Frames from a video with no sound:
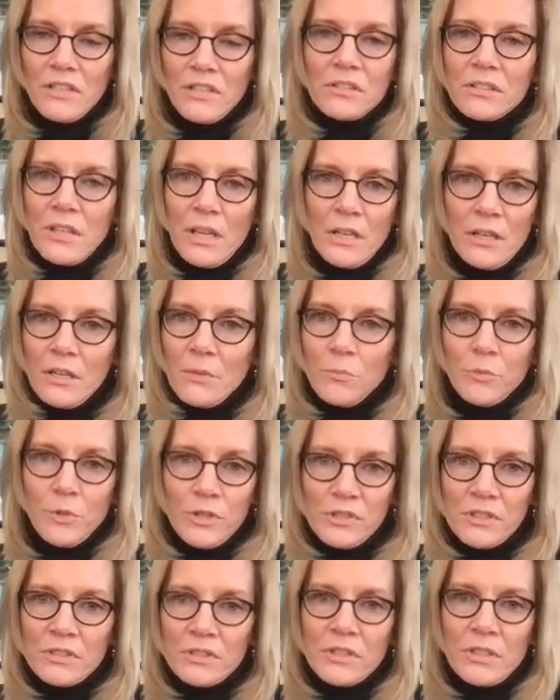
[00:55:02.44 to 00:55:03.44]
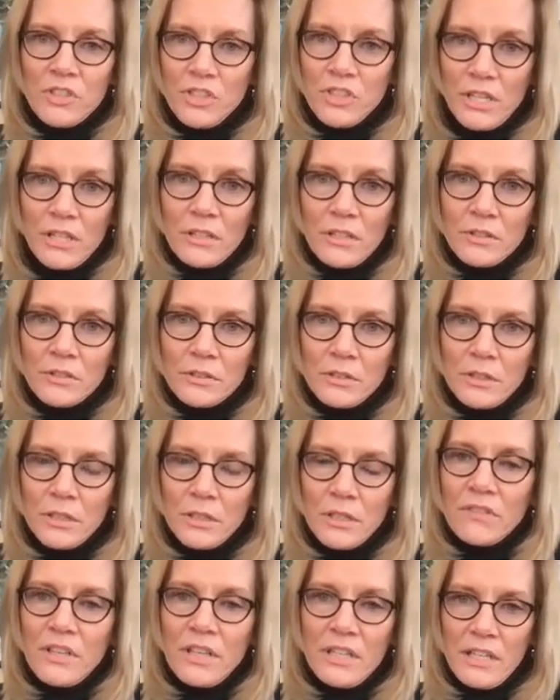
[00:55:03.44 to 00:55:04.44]
just get it in prisons and jails
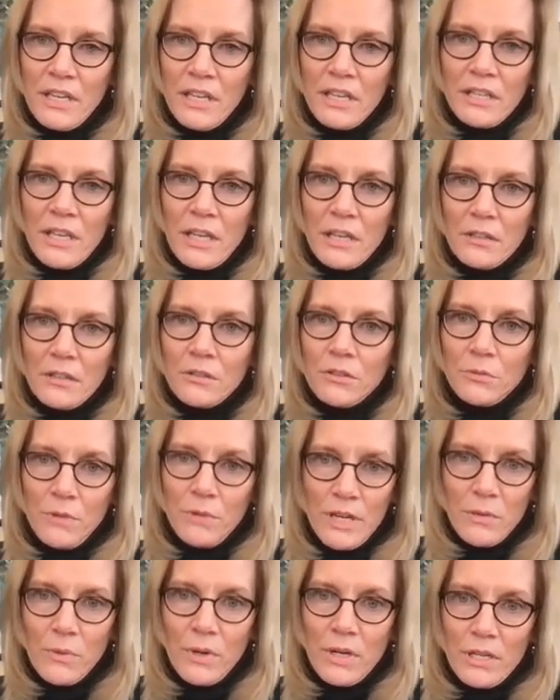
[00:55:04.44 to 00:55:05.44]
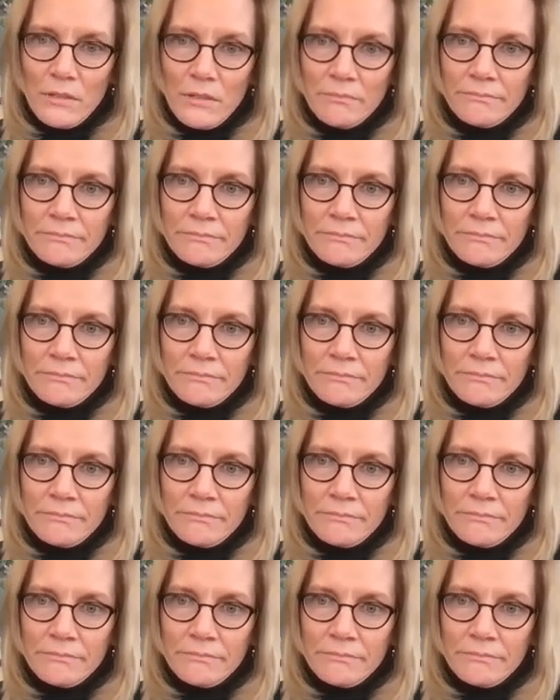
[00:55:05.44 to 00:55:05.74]
if they can't get it the right way.